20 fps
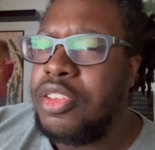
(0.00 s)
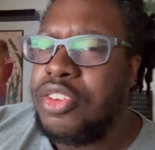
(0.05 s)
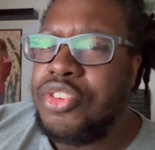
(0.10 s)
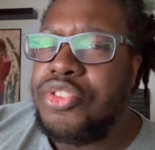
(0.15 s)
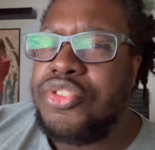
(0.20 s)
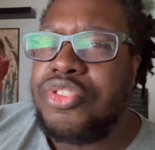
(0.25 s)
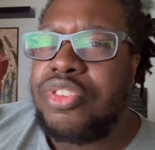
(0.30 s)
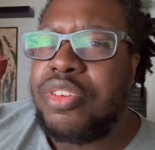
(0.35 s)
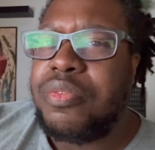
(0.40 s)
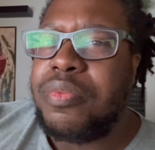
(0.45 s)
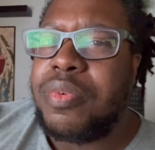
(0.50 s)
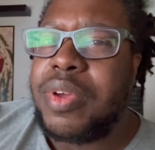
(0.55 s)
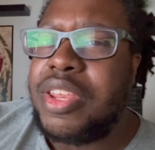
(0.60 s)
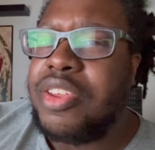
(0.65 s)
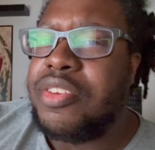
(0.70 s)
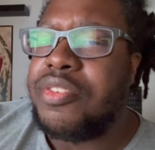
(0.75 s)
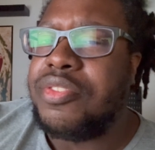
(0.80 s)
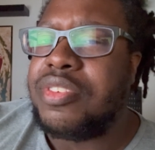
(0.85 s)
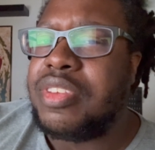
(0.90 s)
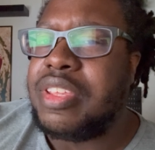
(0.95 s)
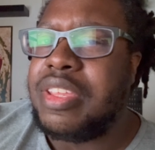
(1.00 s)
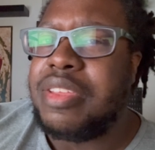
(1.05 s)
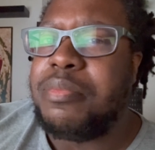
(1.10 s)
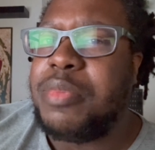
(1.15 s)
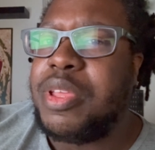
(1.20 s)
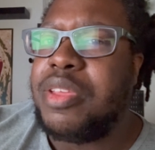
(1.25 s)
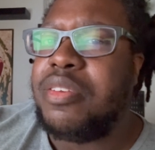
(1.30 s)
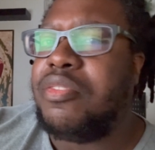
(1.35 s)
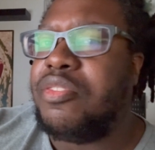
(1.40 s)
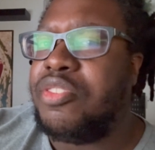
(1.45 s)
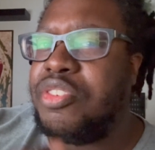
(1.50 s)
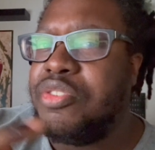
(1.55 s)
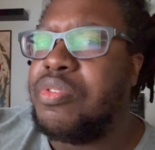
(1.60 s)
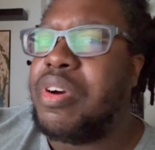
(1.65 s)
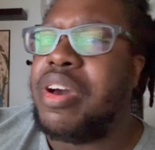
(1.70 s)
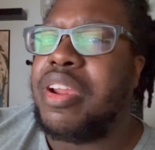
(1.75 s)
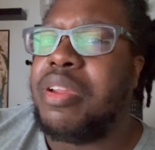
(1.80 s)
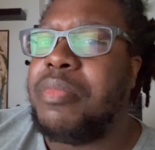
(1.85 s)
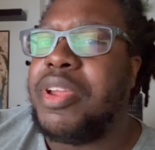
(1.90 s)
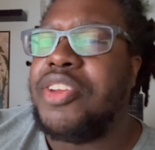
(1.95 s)
Usually when you see me do
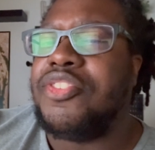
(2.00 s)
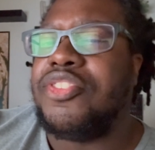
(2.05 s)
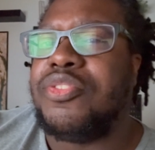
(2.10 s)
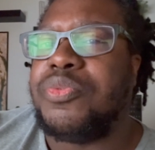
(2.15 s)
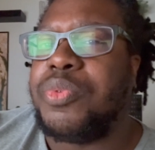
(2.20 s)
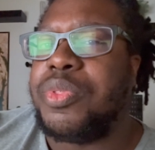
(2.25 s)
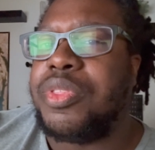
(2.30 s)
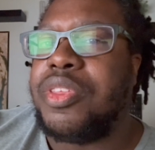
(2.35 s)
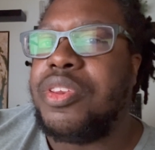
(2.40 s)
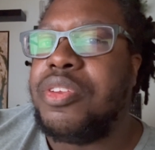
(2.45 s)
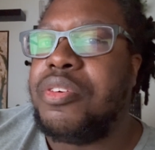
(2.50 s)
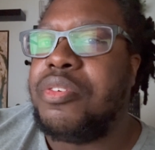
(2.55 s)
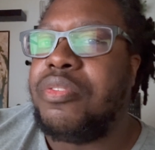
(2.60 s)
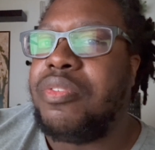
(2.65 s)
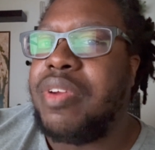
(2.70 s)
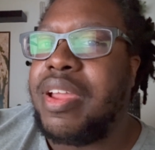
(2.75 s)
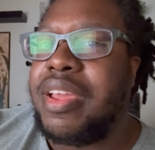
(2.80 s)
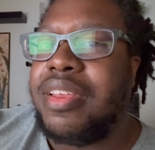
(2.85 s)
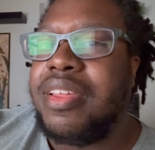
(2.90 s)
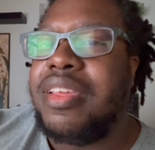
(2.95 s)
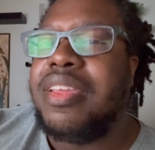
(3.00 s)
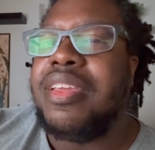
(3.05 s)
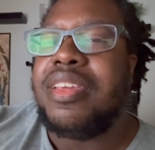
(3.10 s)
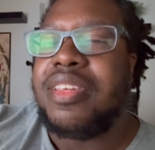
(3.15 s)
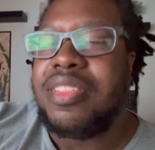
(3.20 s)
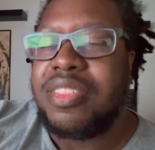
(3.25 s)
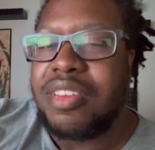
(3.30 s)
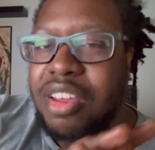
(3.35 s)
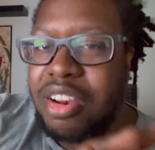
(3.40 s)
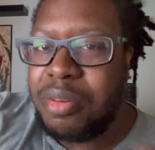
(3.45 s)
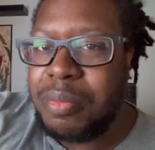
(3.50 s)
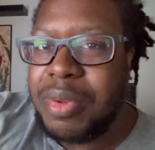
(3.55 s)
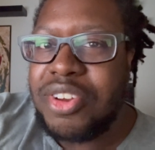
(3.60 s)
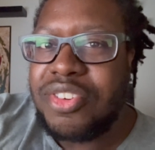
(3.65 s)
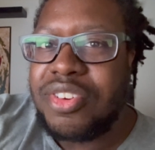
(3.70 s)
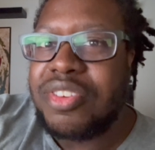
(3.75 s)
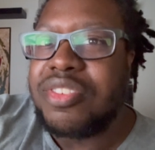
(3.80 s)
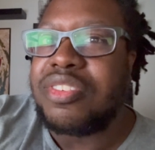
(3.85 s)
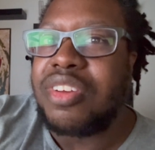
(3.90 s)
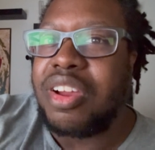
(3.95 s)
automations within Node-RED, the
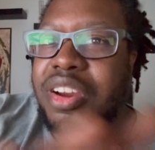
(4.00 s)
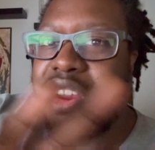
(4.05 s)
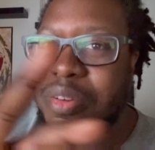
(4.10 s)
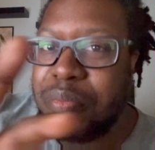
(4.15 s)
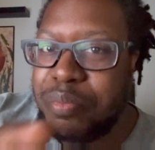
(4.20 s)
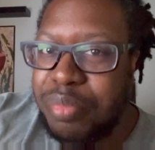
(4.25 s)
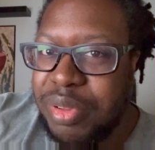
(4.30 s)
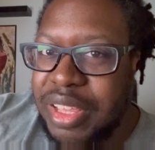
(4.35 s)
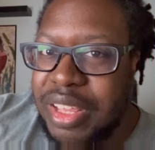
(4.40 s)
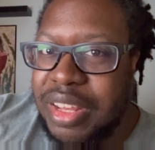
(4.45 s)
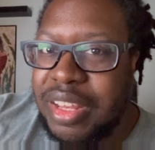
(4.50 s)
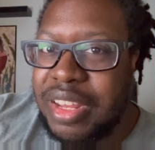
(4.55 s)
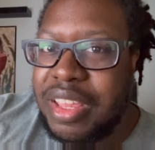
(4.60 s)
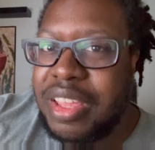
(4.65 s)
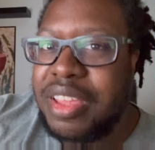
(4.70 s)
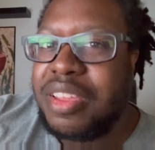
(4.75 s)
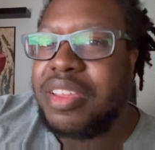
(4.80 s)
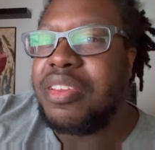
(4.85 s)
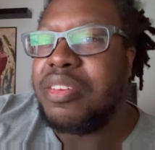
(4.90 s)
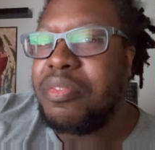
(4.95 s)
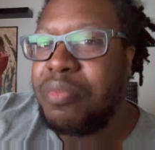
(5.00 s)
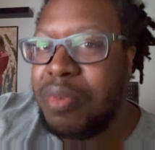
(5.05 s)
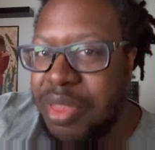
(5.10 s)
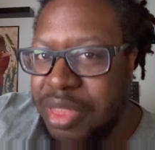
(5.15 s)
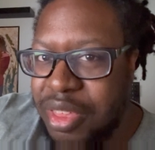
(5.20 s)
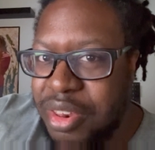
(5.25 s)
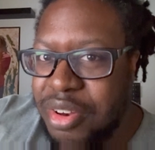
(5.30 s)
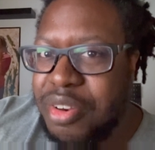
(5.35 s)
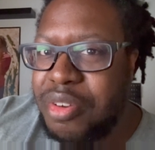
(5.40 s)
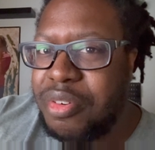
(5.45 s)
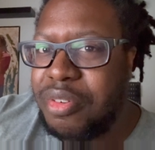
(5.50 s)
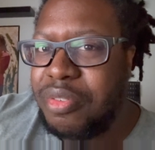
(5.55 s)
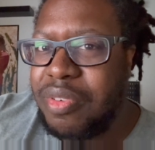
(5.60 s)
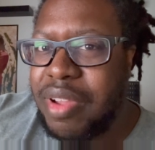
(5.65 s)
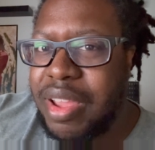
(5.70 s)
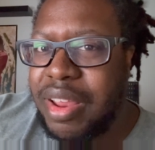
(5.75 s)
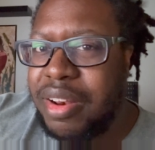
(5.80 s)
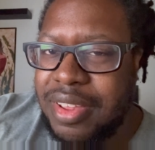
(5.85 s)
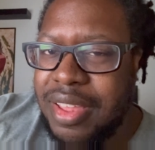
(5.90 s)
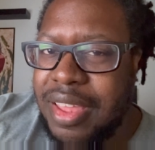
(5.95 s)
automations are completely within
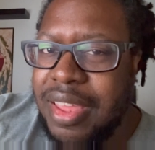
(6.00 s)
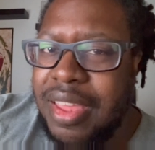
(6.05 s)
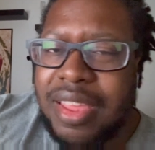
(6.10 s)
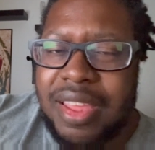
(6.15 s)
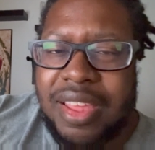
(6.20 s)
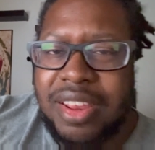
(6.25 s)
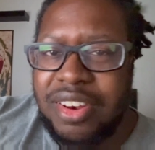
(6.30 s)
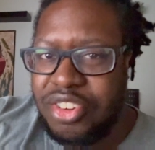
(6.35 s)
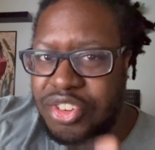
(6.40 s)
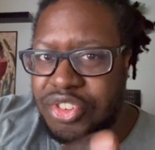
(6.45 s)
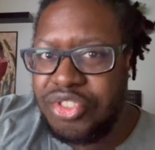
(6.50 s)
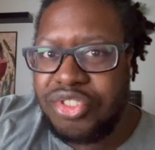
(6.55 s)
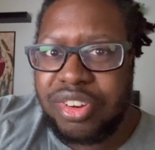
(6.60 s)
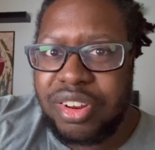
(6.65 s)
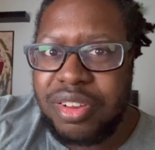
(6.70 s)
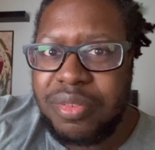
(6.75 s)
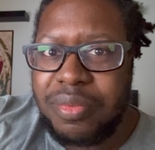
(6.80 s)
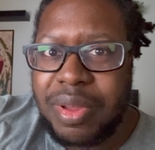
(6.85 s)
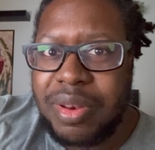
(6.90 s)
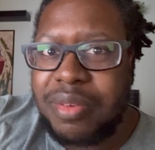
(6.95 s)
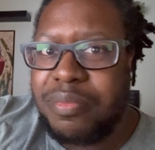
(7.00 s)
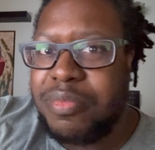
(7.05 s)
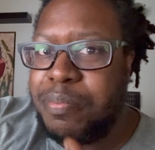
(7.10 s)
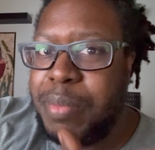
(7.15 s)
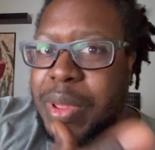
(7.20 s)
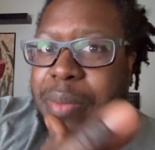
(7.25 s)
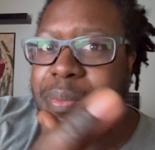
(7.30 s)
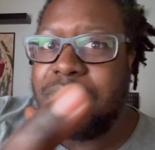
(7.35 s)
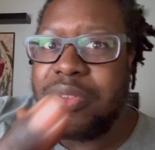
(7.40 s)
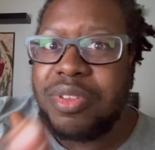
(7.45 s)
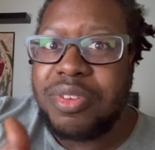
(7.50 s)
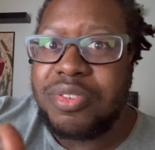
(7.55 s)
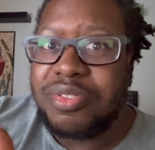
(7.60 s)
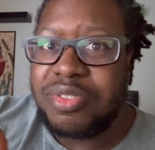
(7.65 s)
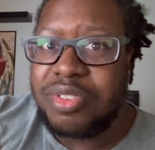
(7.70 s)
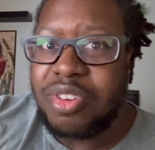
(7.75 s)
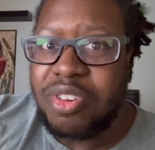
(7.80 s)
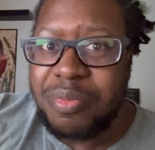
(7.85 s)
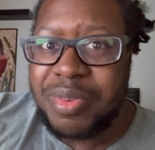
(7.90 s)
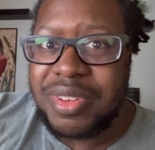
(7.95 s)
Node-RED. And usually when people
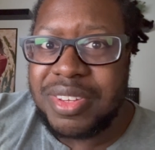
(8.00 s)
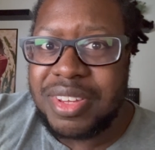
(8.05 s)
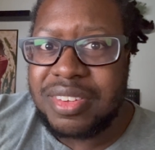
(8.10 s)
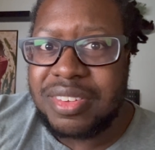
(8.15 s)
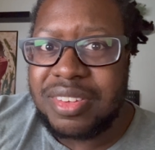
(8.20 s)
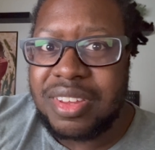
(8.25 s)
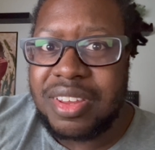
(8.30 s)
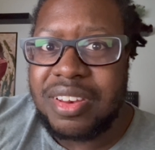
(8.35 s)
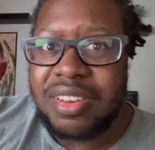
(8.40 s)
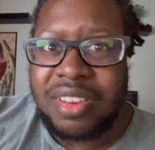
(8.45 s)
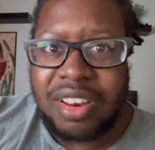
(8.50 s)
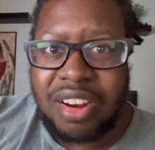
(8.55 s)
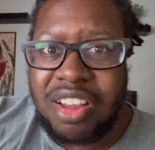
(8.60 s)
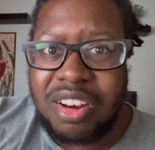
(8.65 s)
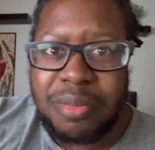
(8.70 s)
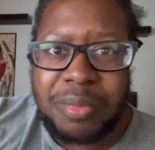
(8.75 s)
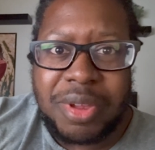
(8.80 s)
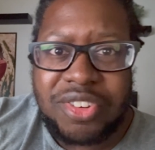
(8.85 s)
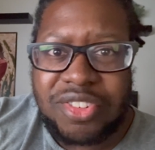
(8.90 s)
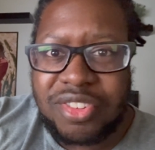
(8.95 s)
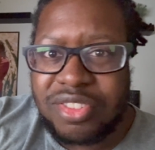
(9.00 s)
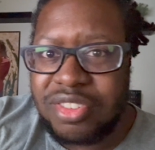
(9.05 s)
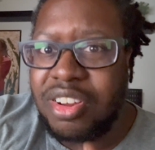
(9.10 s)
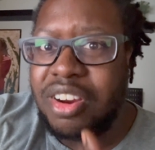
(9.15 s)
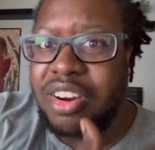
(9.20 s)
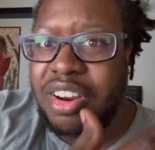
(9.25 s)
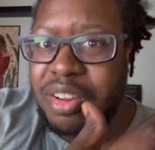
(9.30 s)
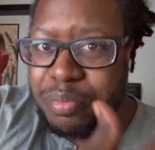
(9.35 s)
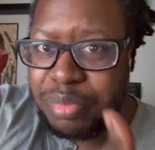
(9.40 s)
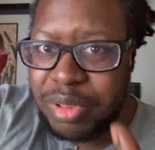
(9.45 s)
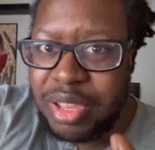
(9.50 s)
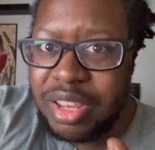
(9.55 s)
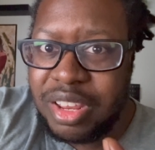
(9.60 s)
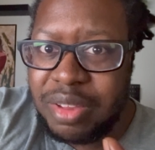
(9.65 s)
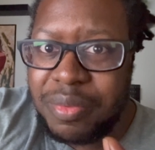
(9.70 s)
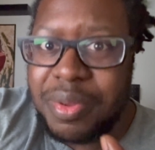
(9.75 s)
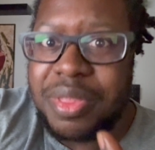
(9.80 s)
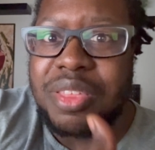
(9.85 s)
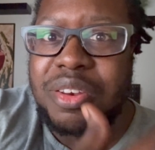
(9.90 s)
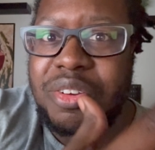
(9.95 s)
use Home Assistant, their automations are
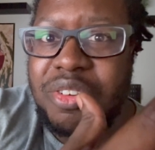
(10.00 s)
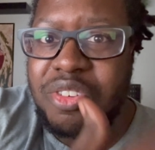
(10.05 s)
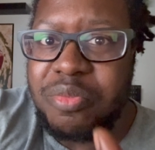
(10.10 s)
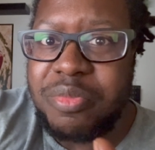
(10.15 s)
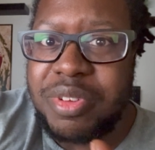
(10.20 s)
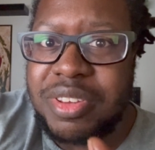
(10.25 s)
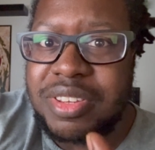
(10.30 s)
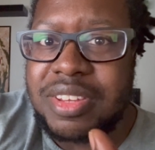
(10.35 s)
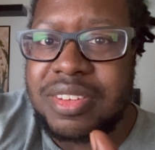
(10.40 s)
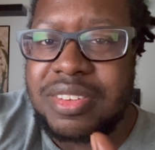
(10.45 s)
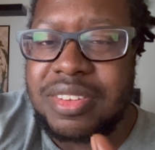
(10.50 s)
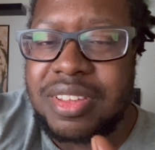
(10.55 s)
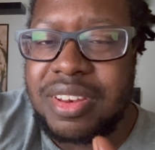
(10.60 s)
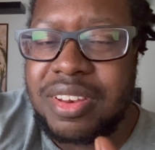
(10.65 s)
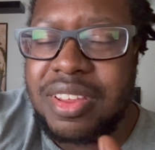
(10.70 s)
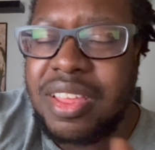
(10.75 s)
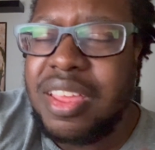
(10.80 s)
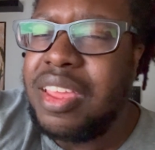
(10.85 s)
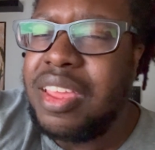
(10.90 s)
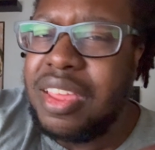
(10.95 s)
completely within Home Assistant.